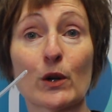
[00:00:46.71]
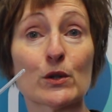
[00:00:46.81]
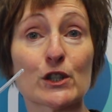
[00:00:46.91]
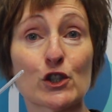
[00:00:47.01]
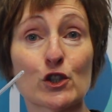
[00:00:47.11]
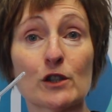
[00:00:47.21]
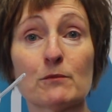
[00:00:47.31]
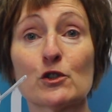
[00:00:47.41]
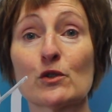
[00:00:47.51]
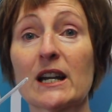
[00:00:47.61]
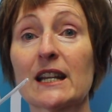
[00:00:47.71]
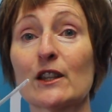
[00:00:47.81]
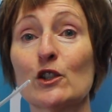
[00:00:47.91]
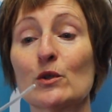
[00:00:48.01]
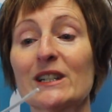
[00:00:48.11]
or the tube draining
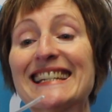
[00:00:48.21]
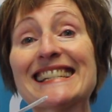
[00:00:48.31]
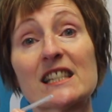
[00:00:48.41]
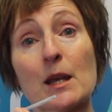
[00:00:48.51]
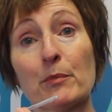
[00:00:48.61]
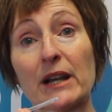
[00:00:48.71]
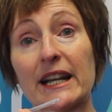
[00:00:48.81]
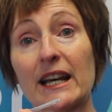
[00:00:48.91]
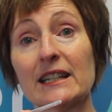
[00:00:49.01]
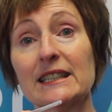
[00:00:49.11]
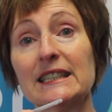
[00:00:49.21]
the urine, into their bladder.